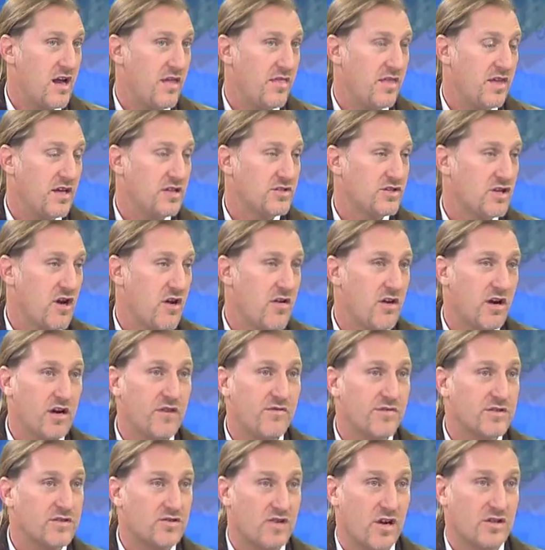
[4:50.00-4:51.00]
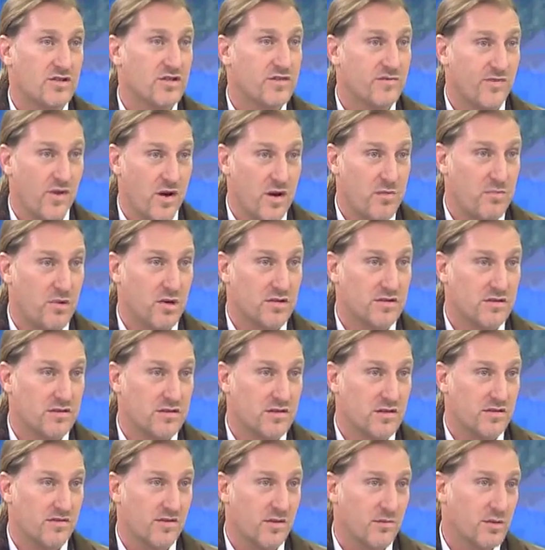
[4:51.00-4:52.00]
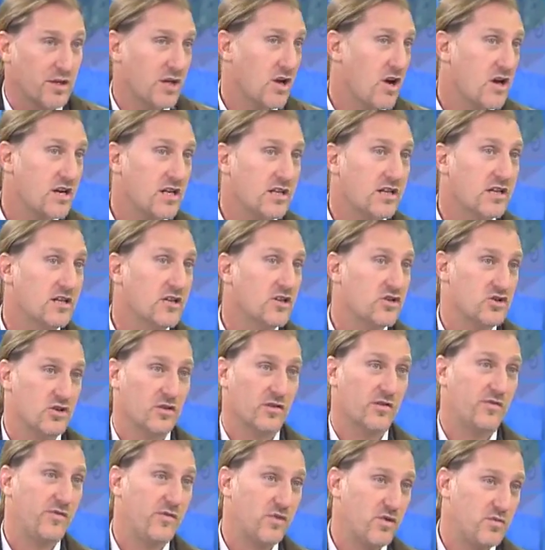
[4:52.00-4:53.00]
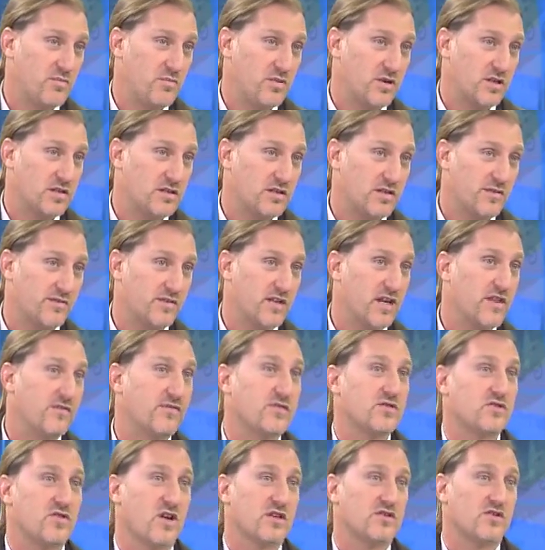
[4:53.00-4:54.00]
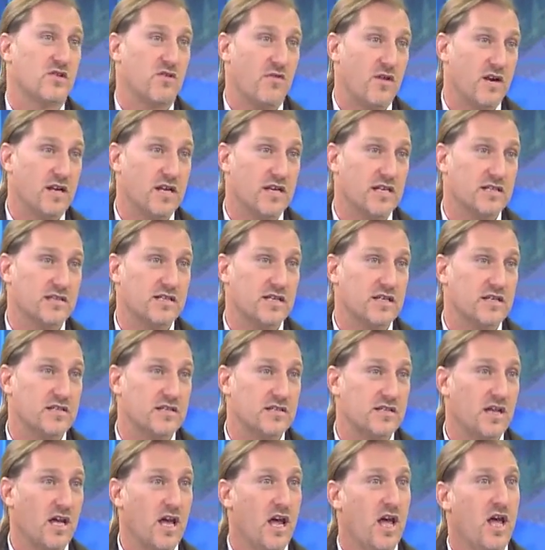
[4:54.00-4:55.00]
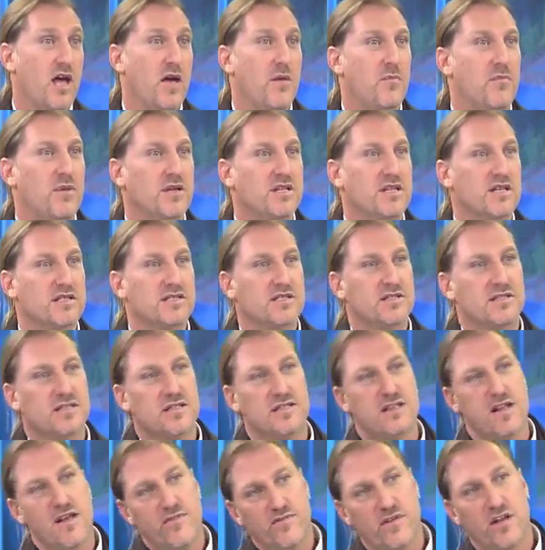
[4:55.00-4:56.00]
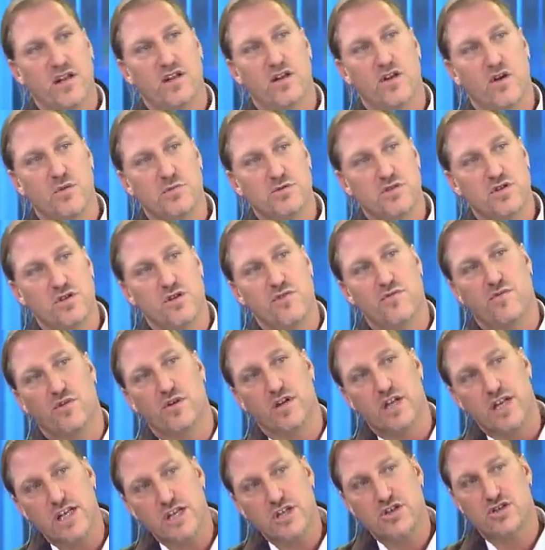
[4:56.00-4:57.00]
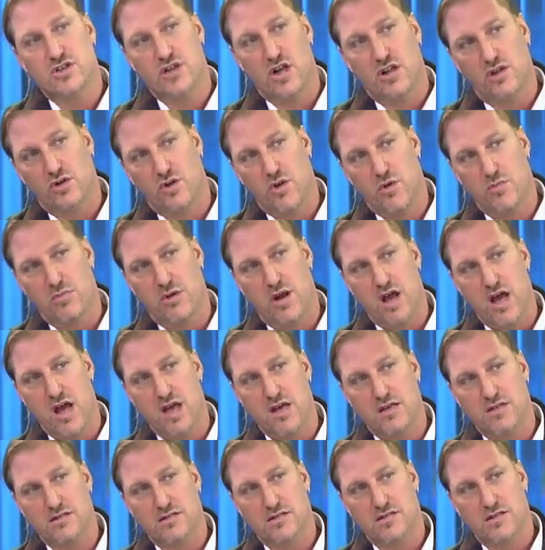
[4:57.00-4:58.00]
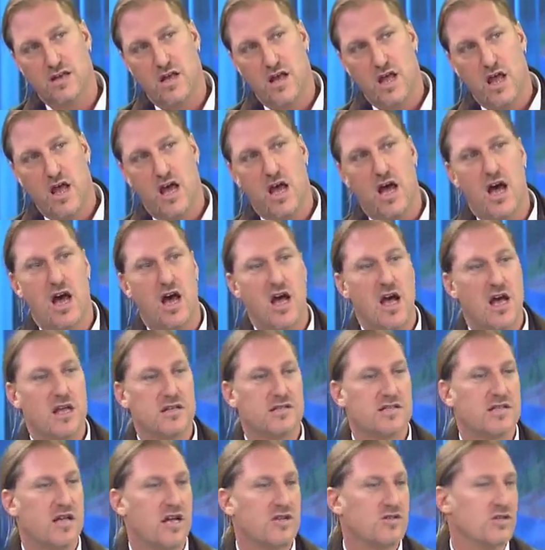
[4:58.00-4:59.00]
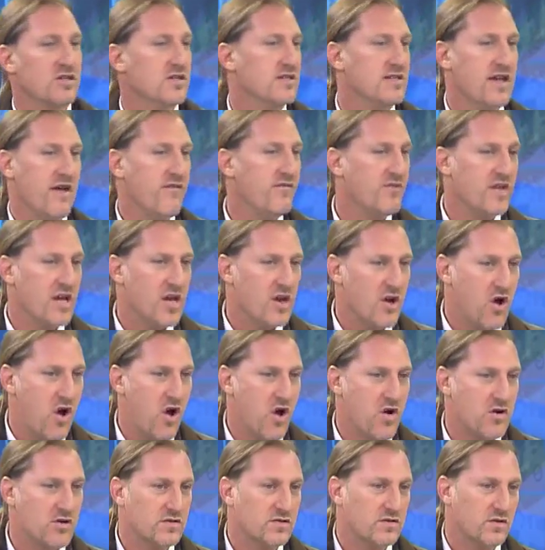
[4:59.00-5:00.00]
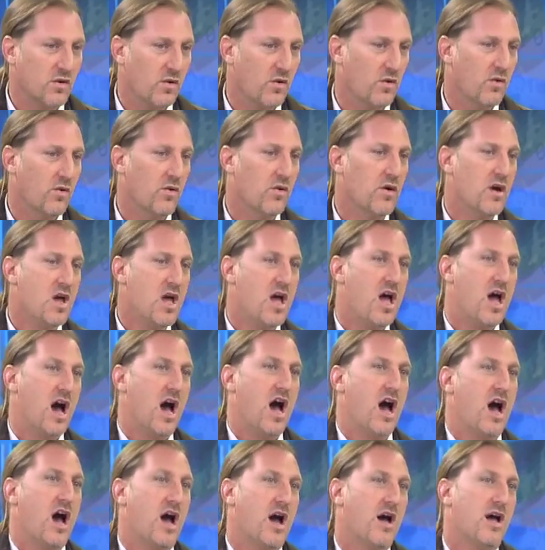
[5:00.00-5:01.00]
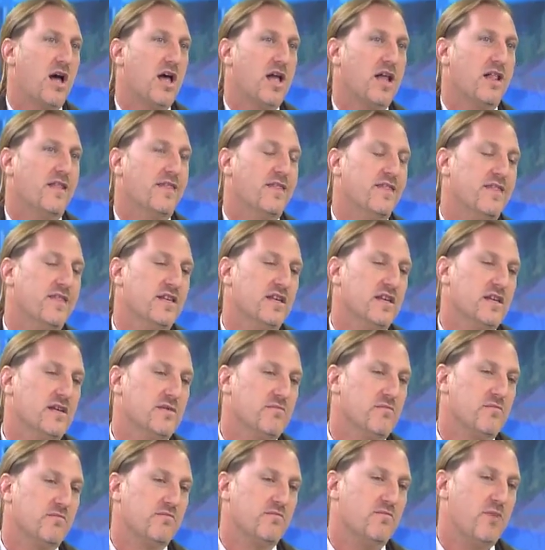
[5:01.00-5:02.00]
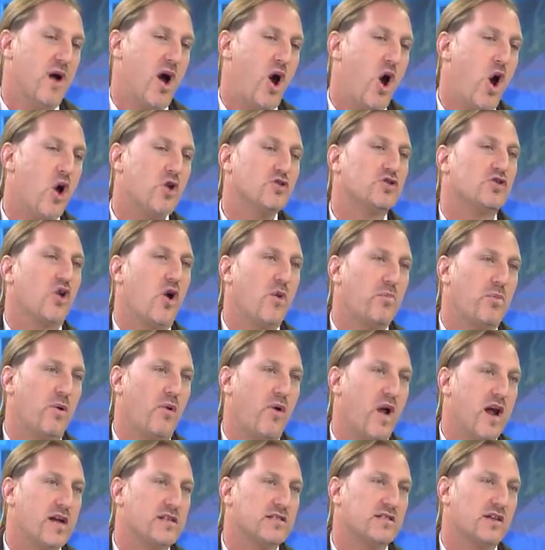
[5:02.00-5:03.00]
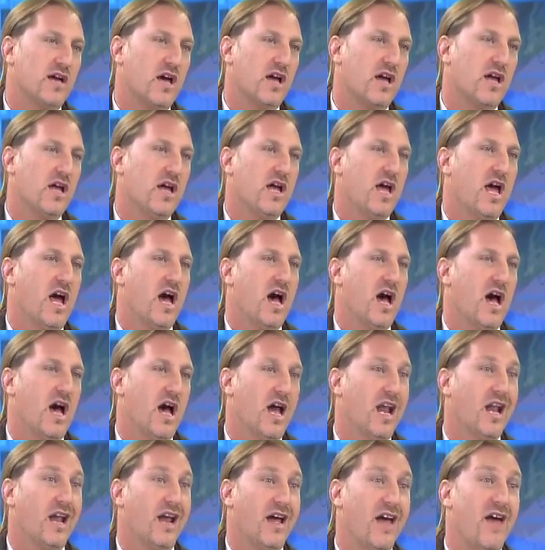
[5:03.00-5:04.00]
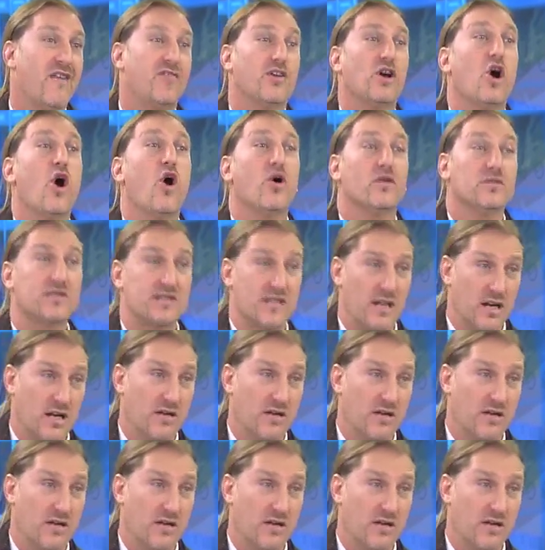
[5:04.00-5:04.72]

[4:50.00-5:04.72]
I think sharing infrastructure is very positive. We don't need additional footprint if the infrastructure already exists, but there's definitely an opportunity for niche telco players such as MVNOs or the host operator having wholesale